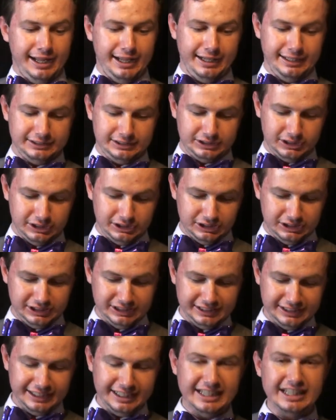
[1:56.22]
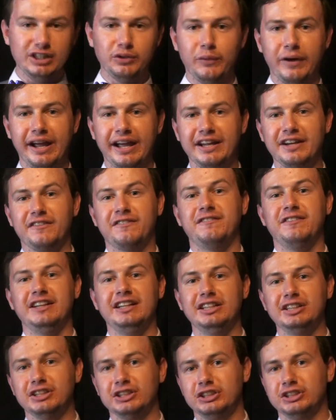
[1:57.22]
it starts to eat away at your
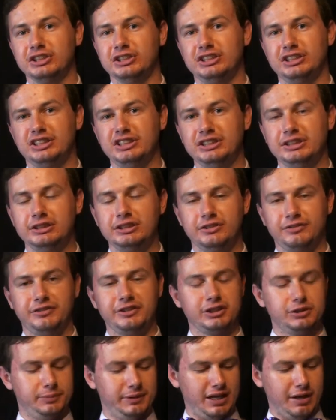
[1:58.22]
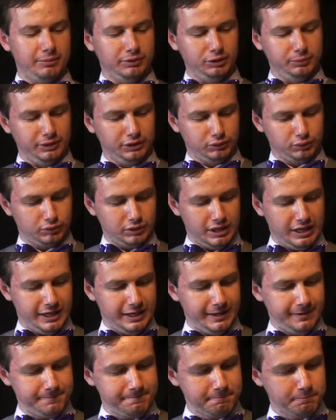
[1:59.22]
fingers. Your fingers become a little bit
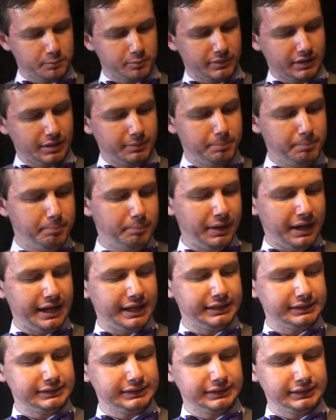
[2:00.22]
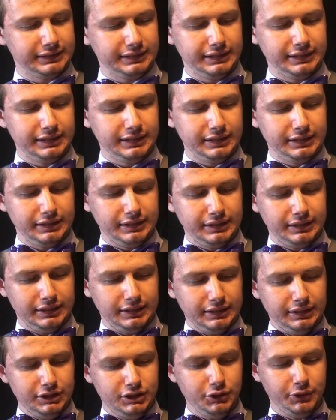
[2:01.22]
raw. But
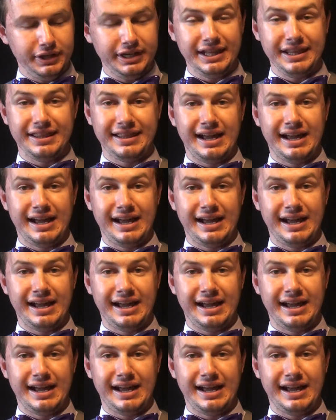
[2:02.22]
doing it